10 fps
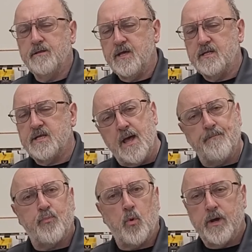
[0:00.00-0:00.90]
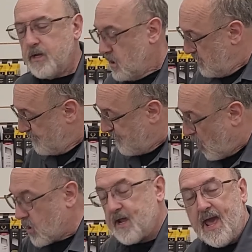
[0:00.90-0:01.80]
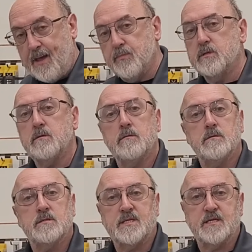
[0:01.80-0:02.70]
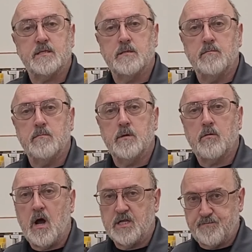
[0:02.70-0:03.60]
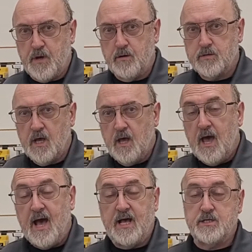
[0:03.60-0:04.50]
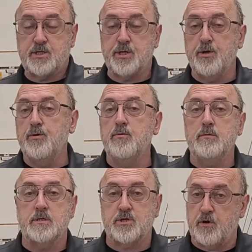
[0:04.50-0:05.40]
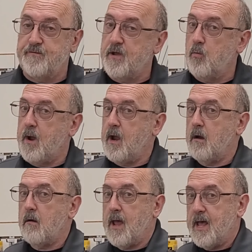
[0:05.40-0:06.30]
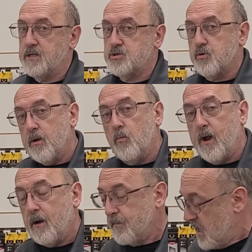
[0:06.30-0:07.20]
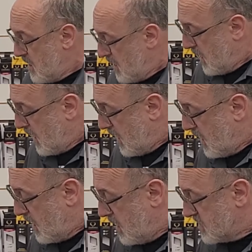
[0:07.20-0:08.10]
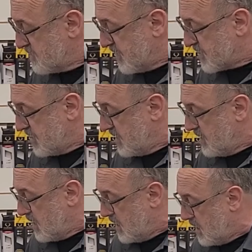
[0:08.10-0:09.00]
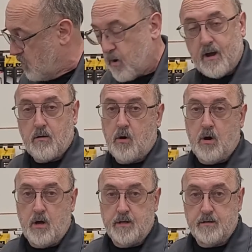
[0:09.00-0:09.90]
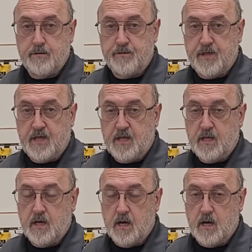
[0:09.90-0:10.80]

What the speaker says: the 10-point 4-cable system crossbows as to serving wear and string wear, especially wear on the